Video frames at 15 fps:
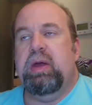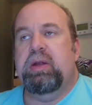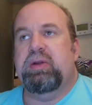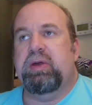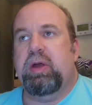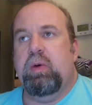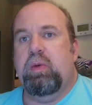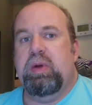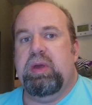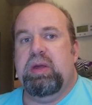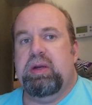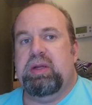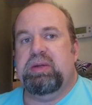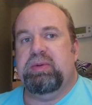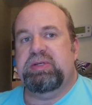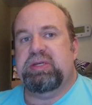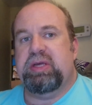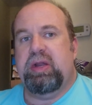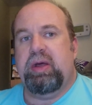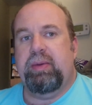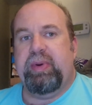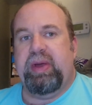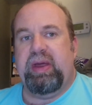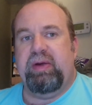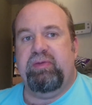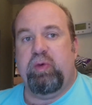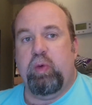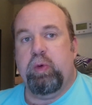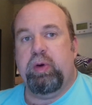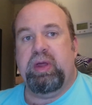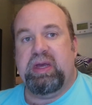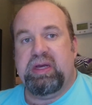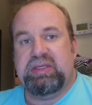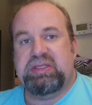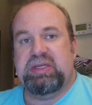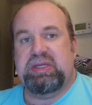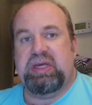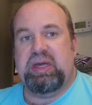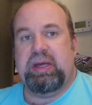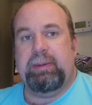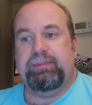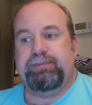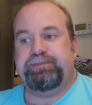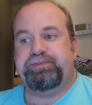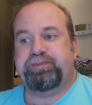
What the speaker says: to go in and set up a foreign entity